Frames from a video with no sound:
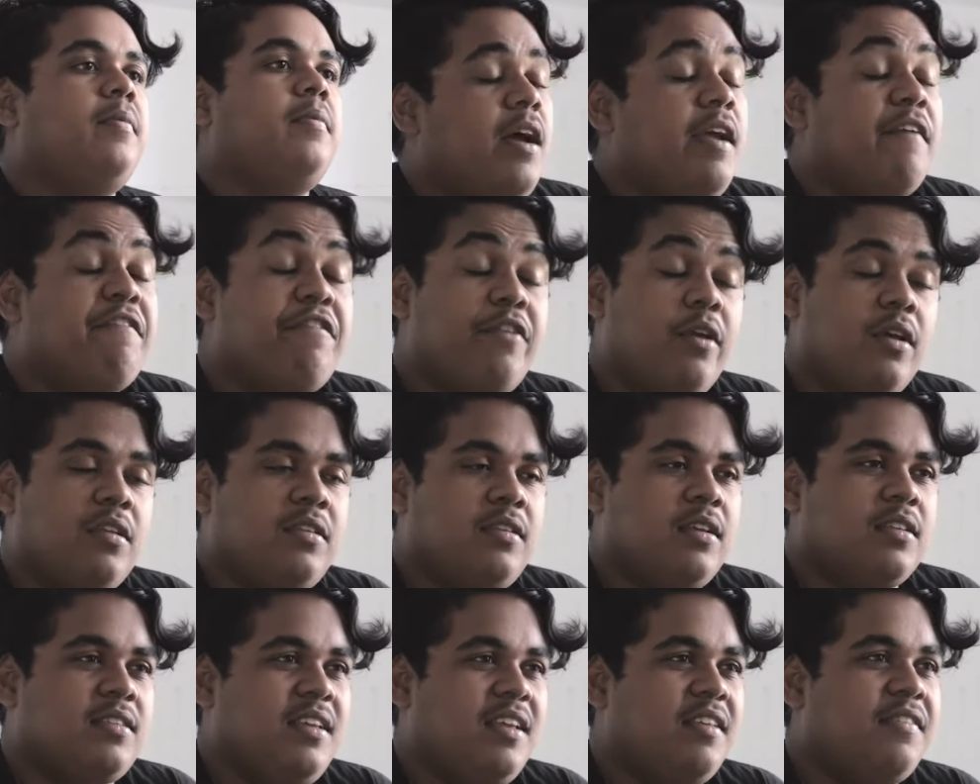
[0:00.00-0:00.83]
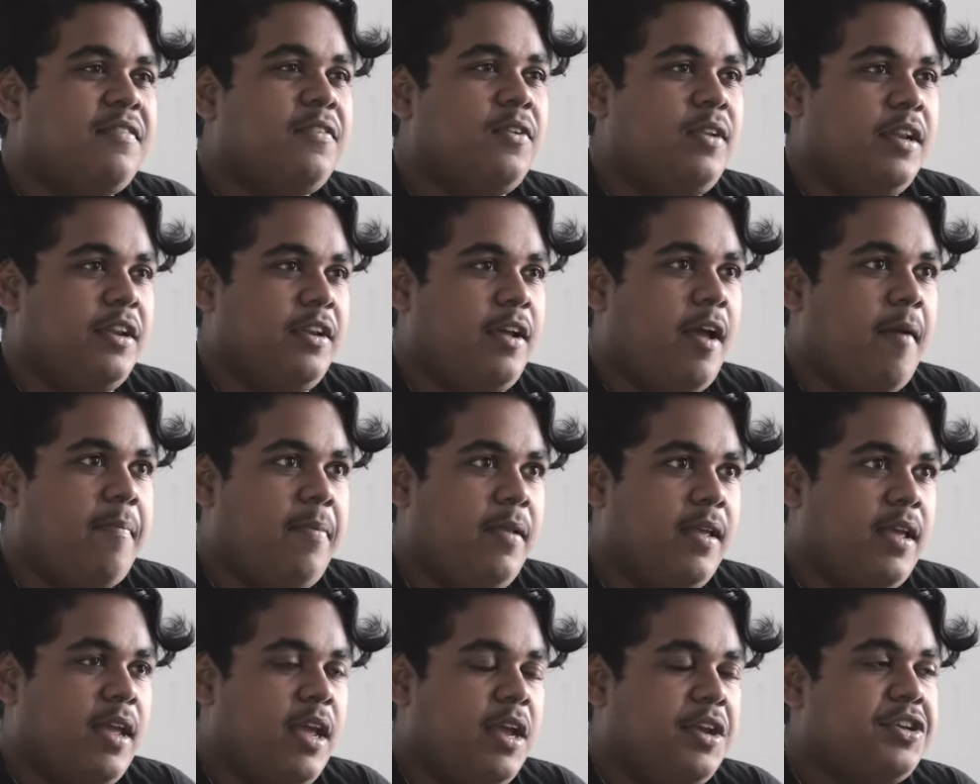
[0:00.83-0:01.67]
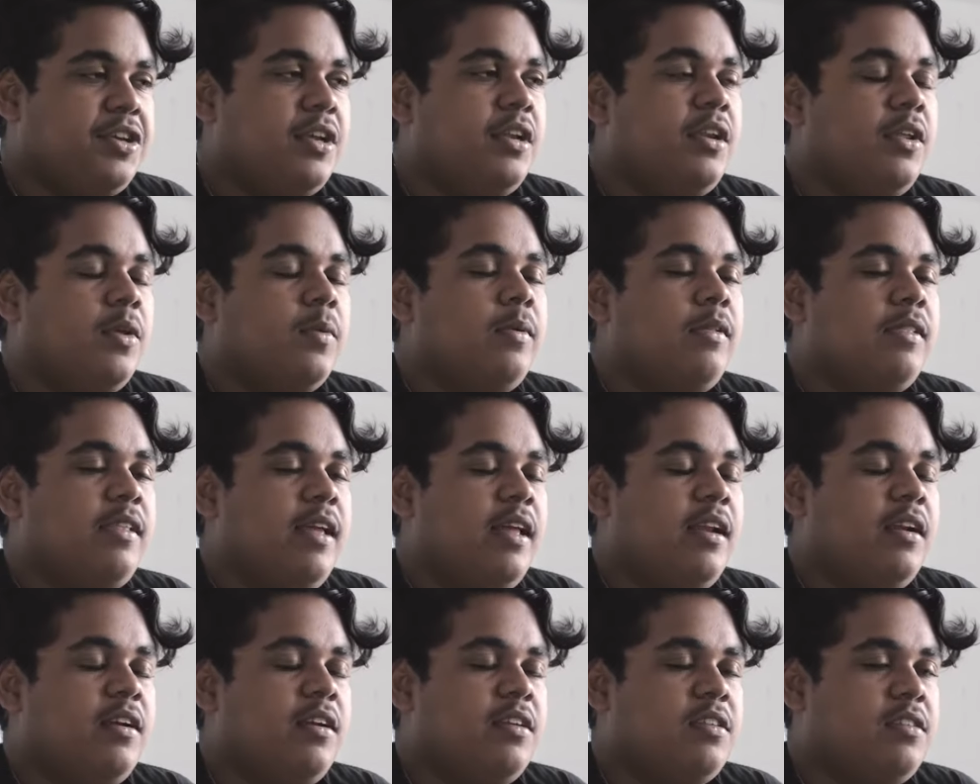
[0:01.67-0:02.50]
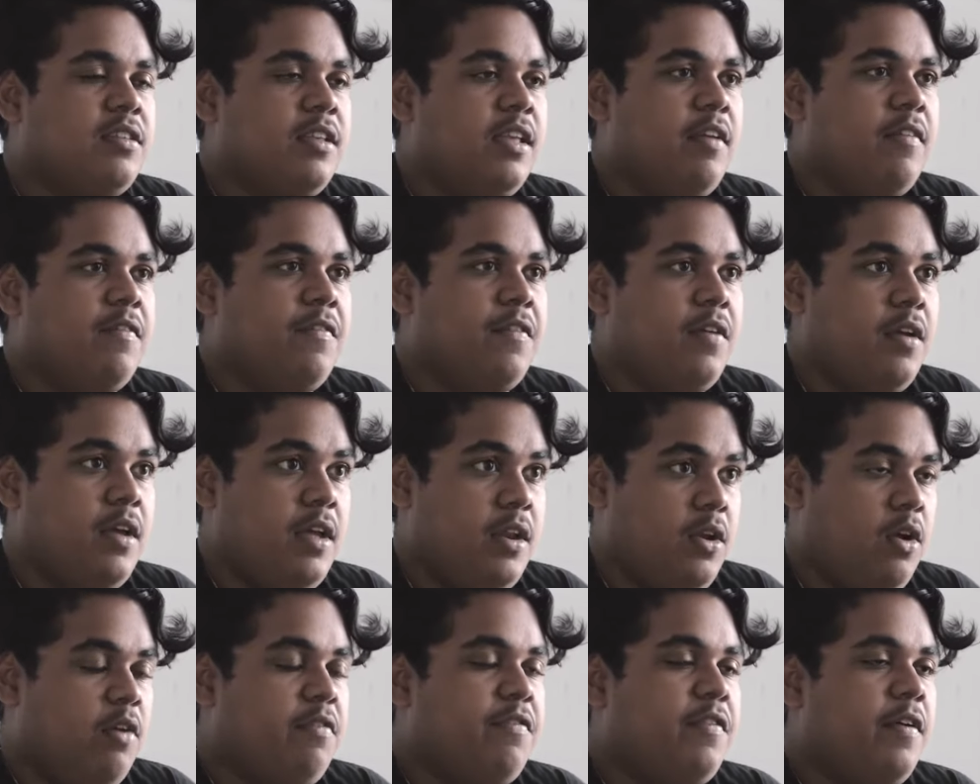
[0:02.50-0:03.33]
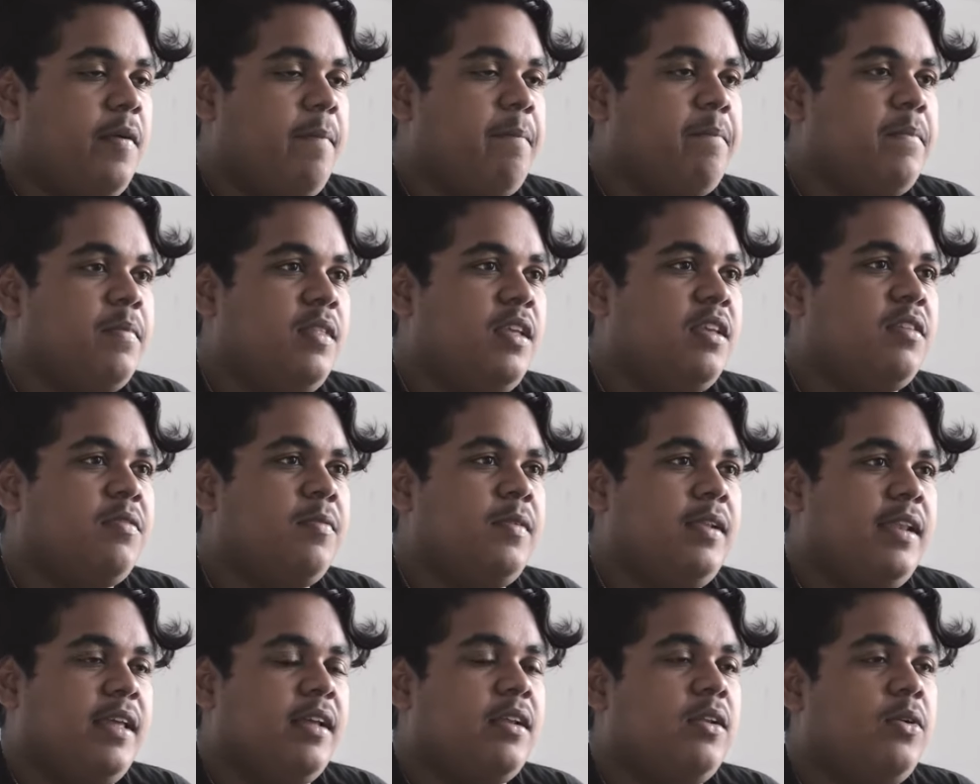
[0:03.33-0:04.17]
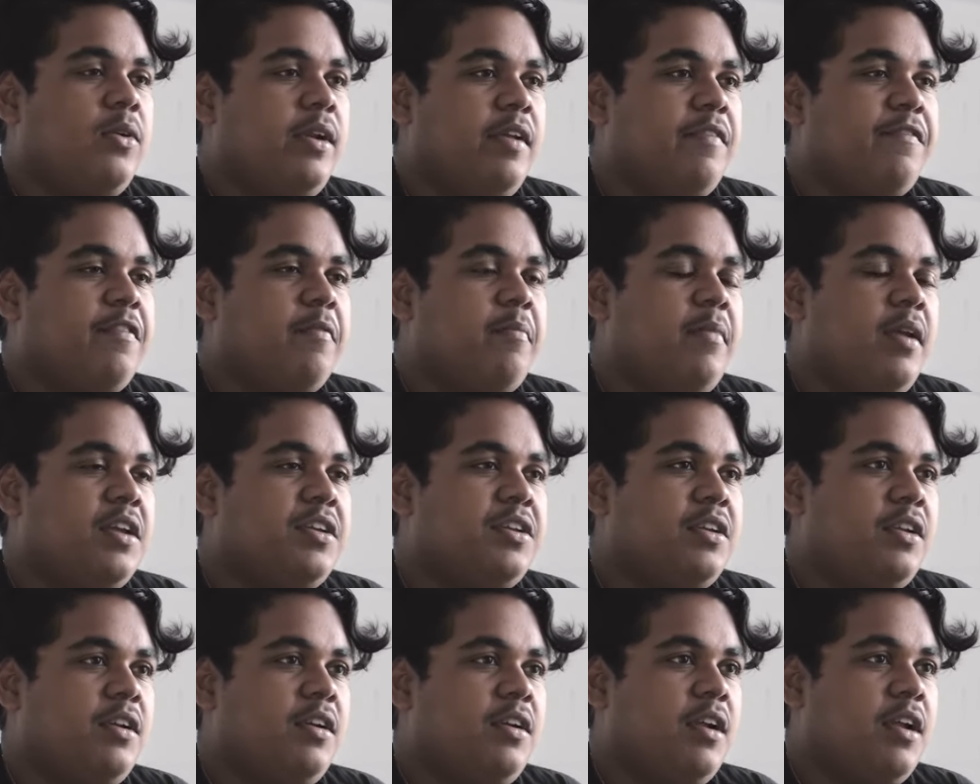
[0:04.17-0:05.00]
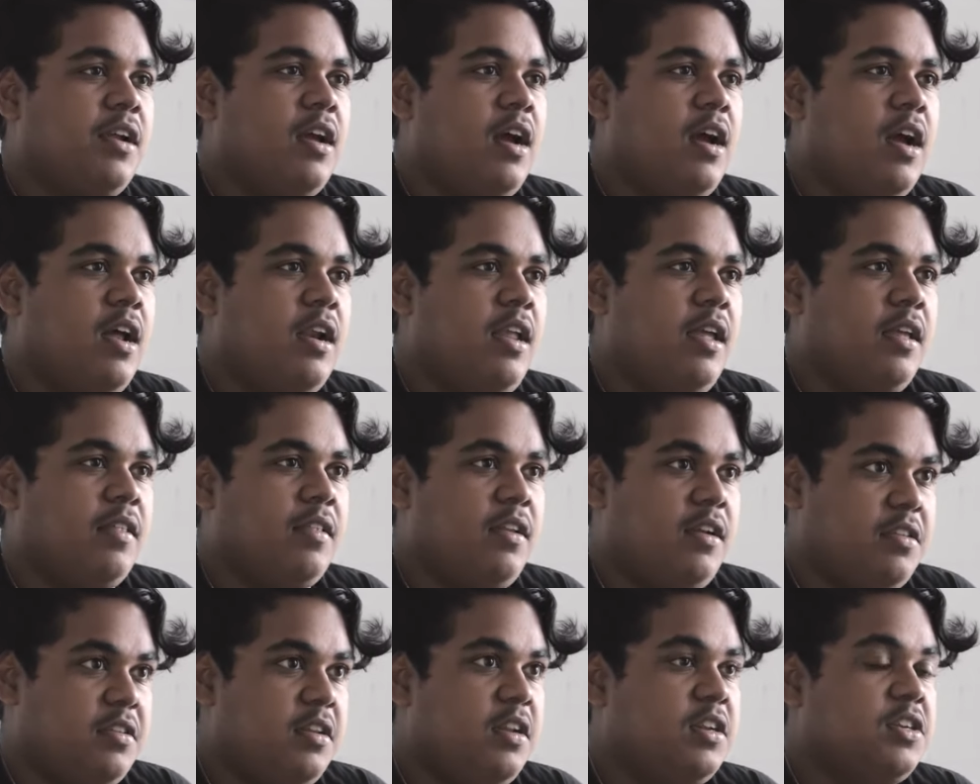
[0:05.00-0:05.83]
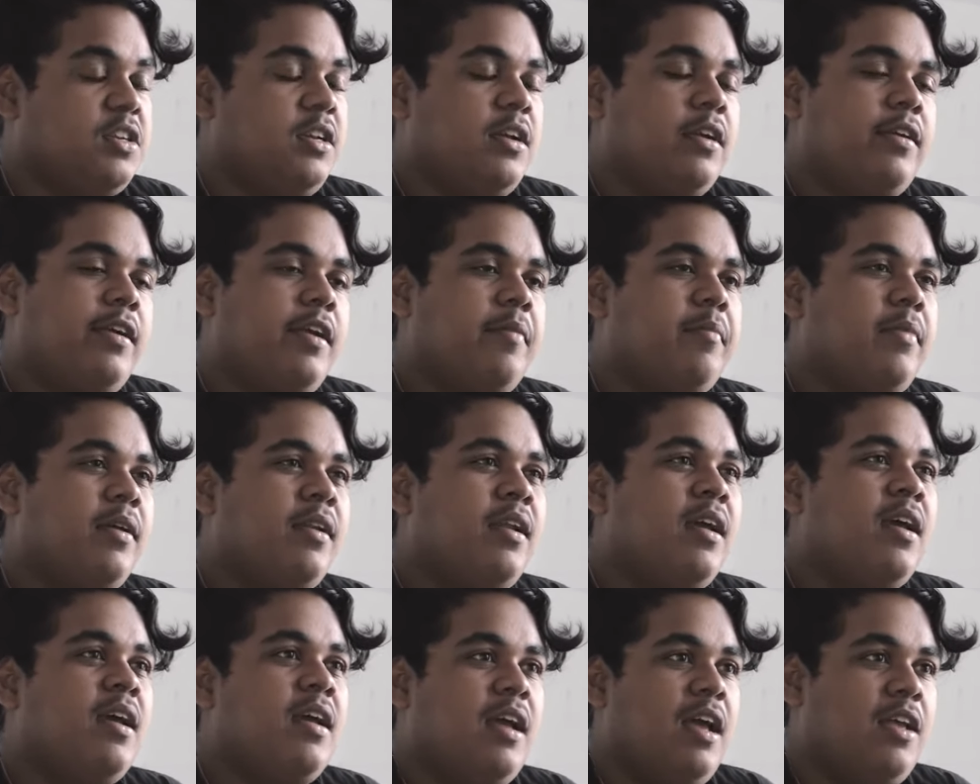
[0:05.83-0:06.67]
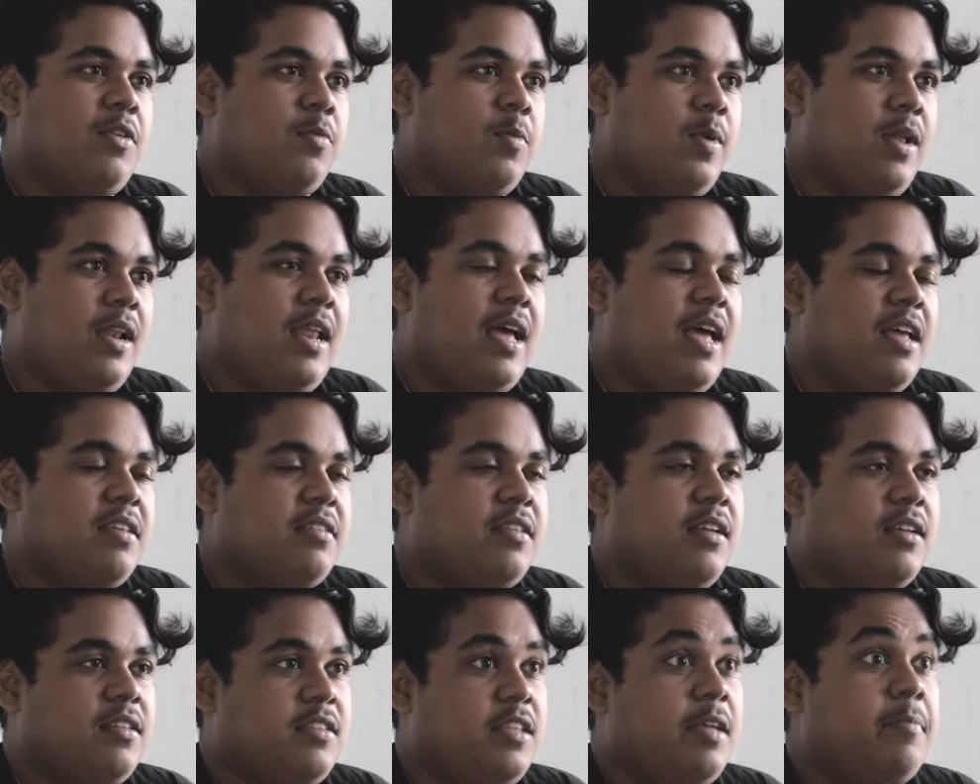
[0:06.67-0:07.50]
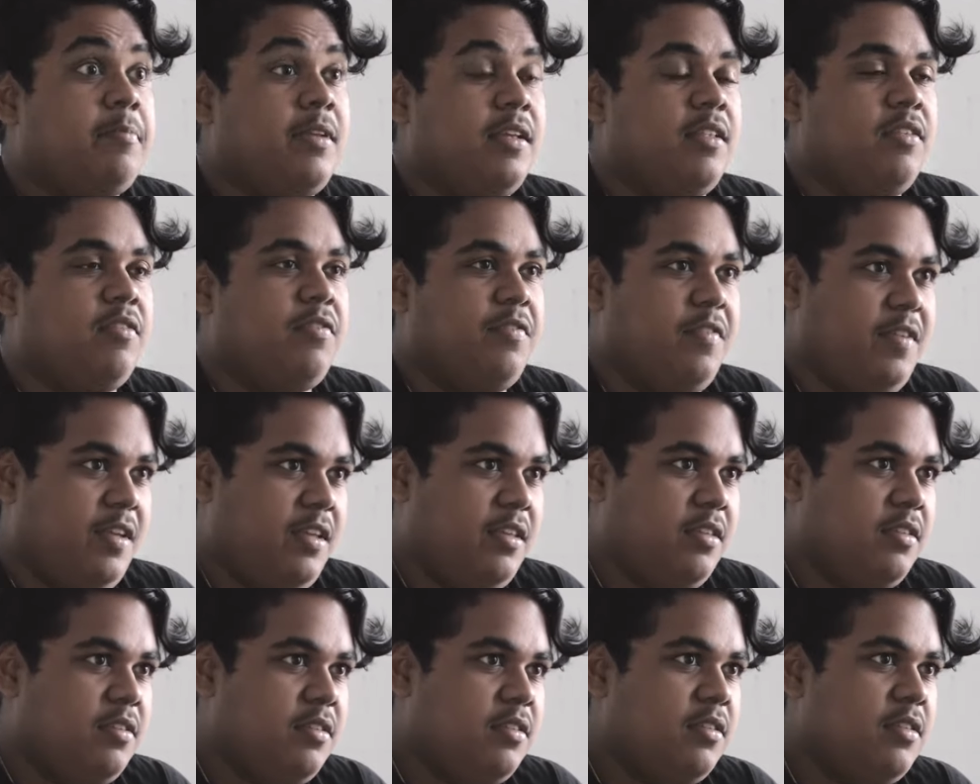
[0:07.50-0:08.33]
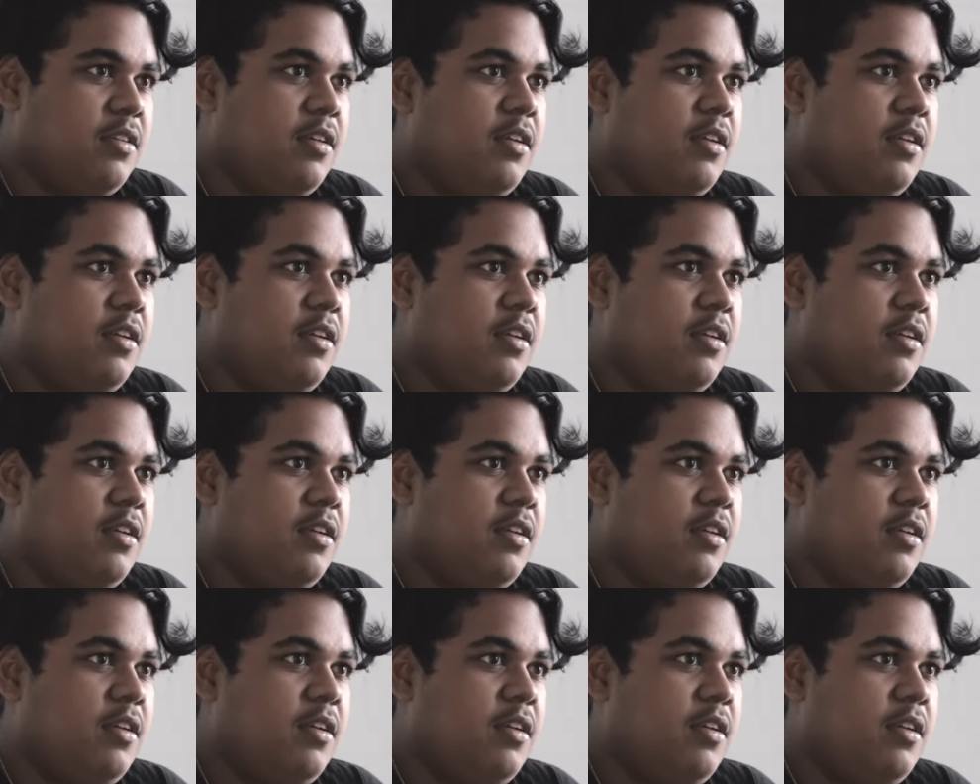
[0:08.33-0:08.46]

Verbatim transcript: If you're successful in your application, you will then receive an offer. This will include information regarding the residential agreement as well as the acceptance fees.